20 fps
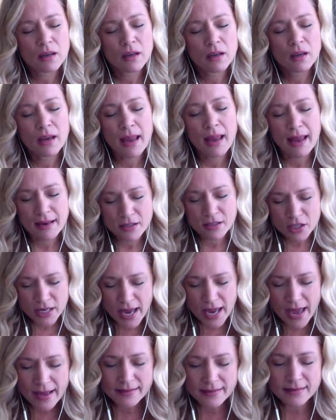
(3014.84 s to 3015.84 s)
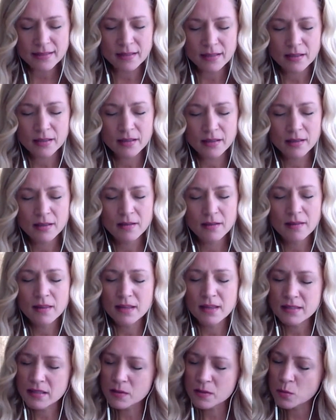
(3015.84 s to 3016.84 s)
And yet,
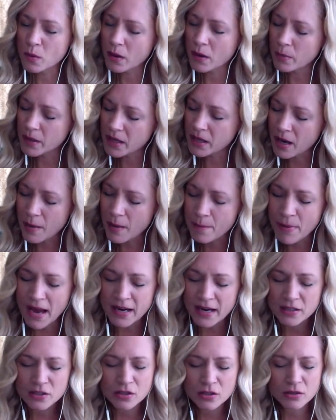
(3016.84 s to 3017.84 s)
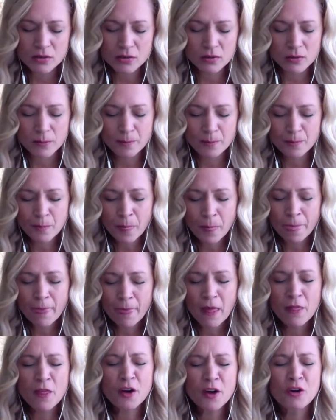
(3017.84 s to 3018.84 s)
this is where we come back to
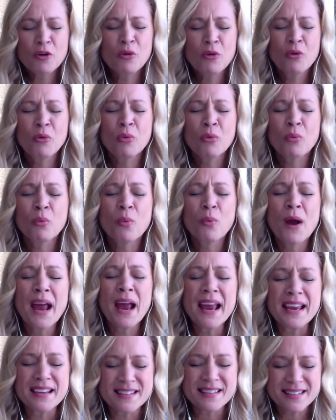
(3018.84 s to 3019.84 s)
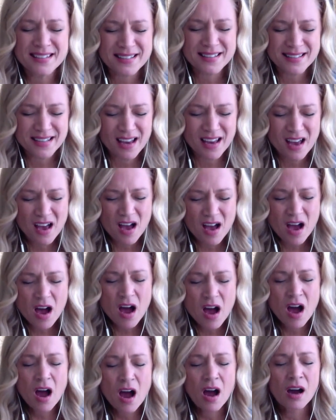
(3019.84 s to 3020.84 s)
the grace
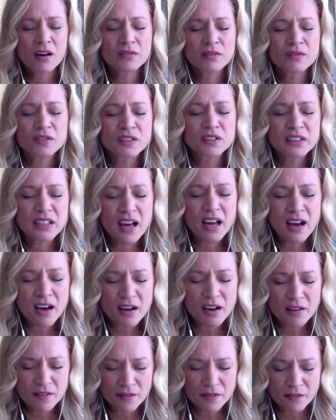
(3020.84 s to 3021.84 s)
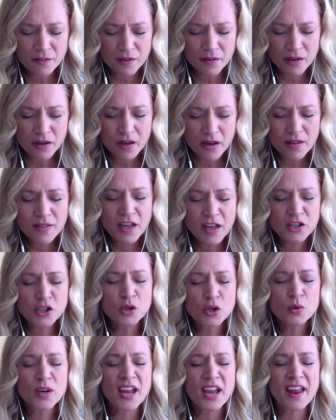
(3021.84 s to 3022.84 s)
of love that
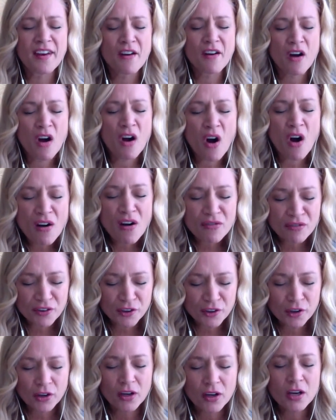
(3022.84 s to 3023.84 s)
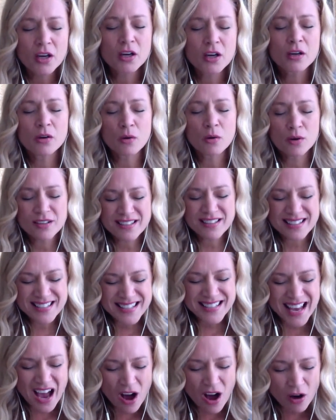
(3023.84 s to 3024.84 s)
you can offer
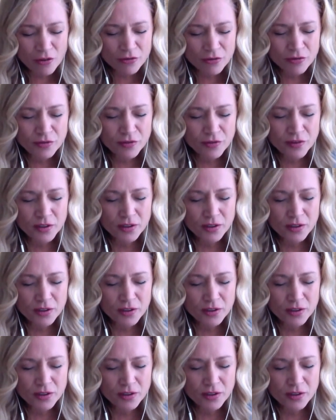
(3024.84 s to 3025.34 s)
yourself.